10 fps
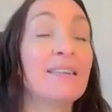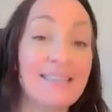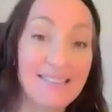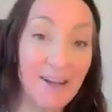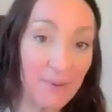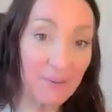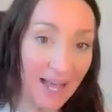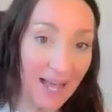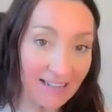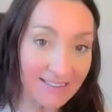since our
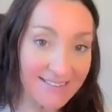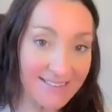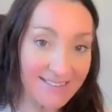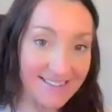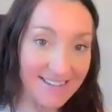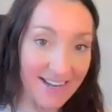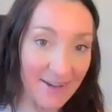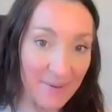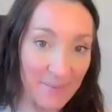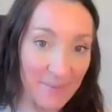last
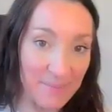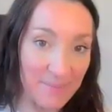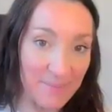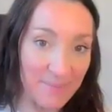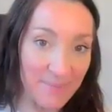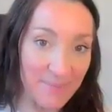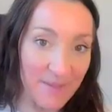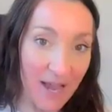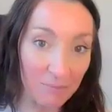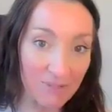
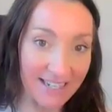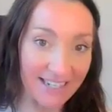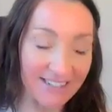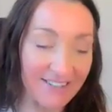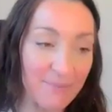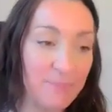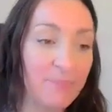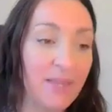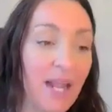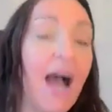update,
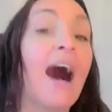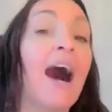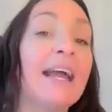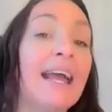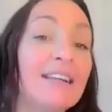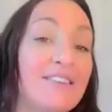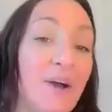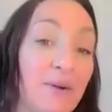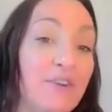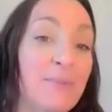I had
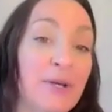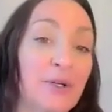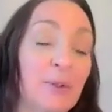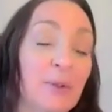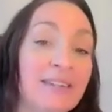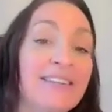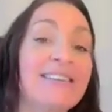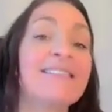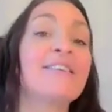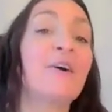talked about the
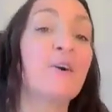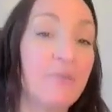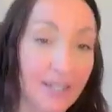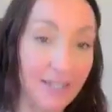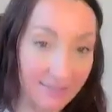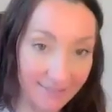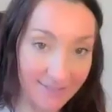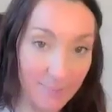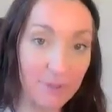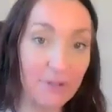dissolving,
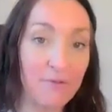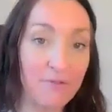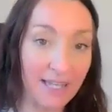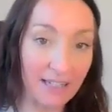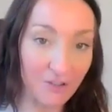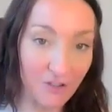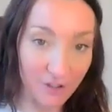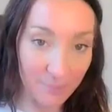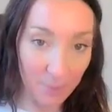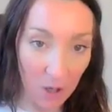the
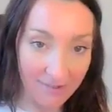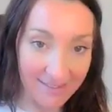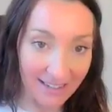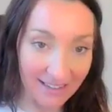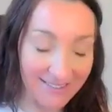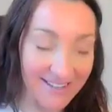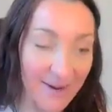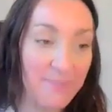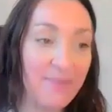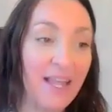purification process.
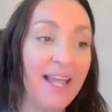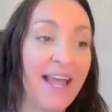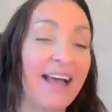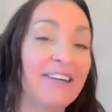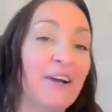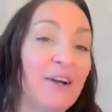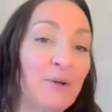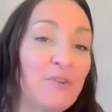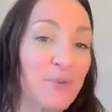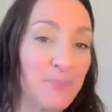And I
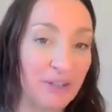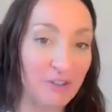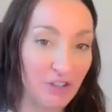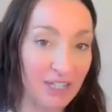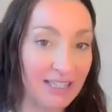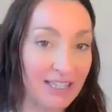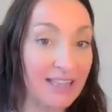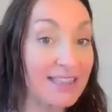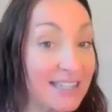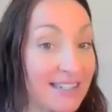also mentioned
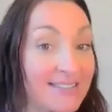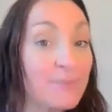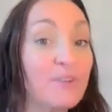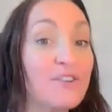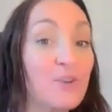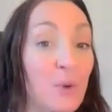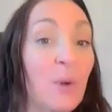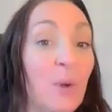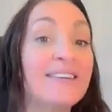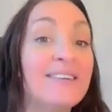that this was
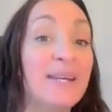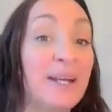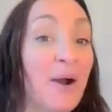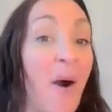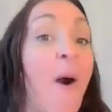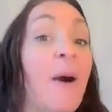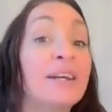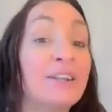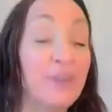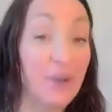going to be
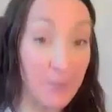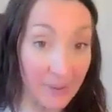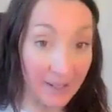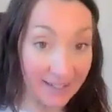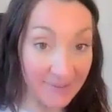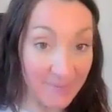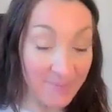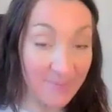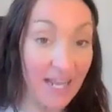ongoing